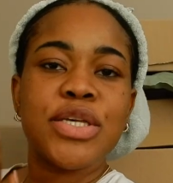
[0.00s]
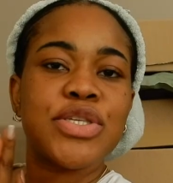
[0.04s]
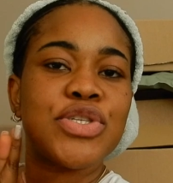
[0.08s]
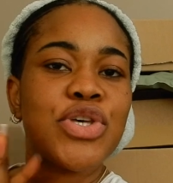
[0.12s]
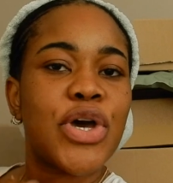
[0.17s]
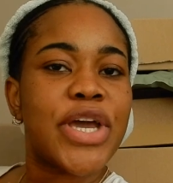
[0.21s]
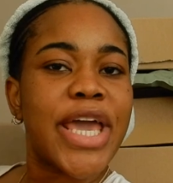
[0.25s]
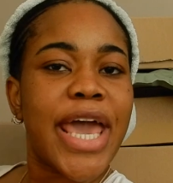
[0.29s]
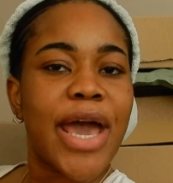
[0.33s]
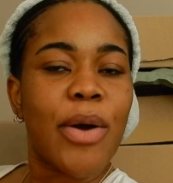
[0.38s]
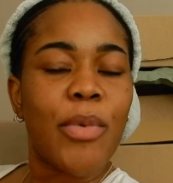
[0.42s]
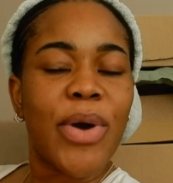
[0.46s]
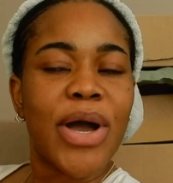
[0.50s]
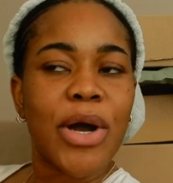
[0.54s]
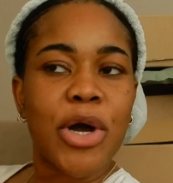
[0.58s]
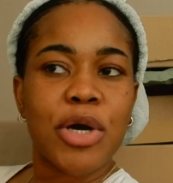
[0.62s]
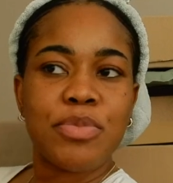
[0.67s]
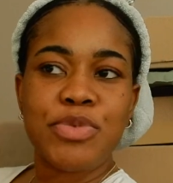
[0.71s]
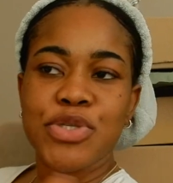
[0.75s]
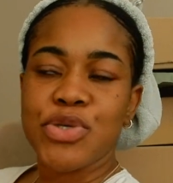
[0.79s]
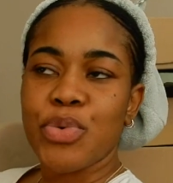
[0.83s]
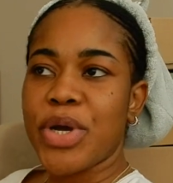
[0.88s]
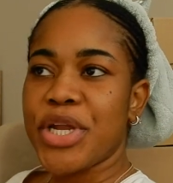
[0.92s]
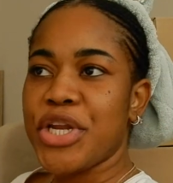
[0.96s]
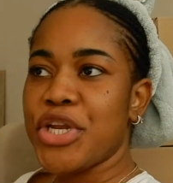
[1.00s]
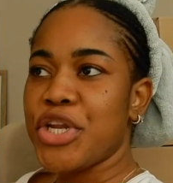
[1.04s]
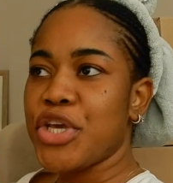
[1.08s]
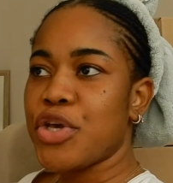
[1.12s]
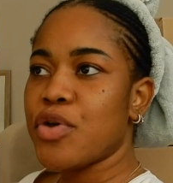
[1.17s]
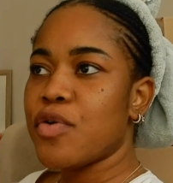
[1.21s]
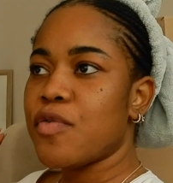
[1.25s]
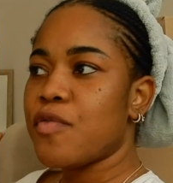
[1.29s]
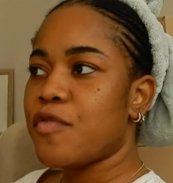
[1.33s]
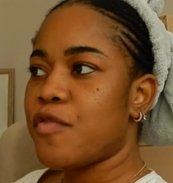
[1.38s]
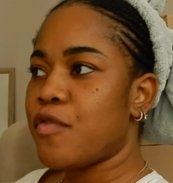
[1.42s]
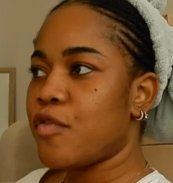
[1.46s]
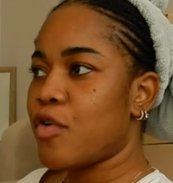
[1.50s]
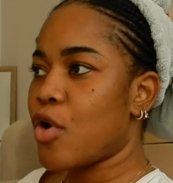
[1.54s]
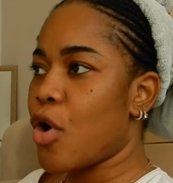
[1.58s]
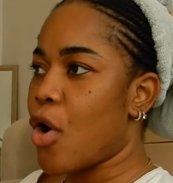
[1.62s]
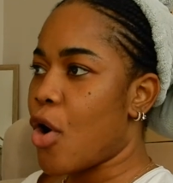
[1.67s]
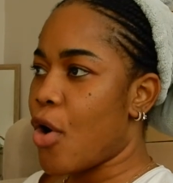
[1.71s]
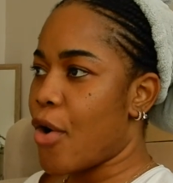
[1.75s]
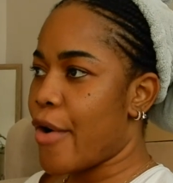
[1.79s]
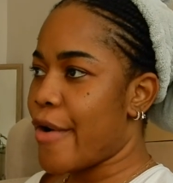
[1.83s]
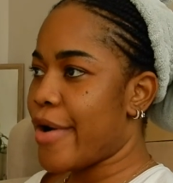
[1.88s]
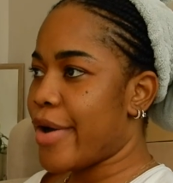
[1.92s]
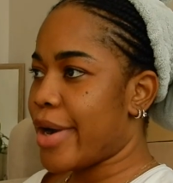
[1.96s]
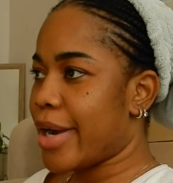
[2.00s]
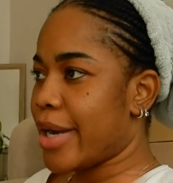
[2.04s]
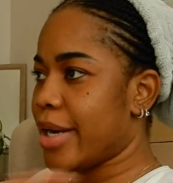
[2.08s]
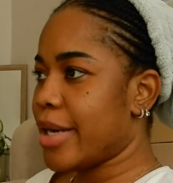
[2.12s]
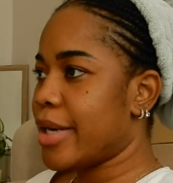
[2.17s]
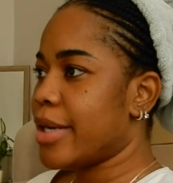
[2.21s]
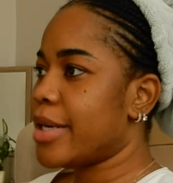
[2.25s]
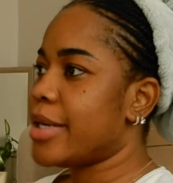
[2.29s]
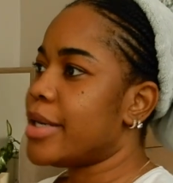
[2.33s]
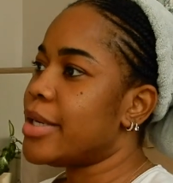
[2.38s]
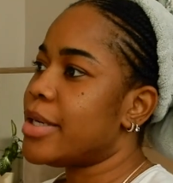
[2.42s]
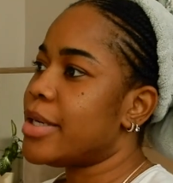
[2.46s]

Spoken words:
so yeah, welcome to a new vlog.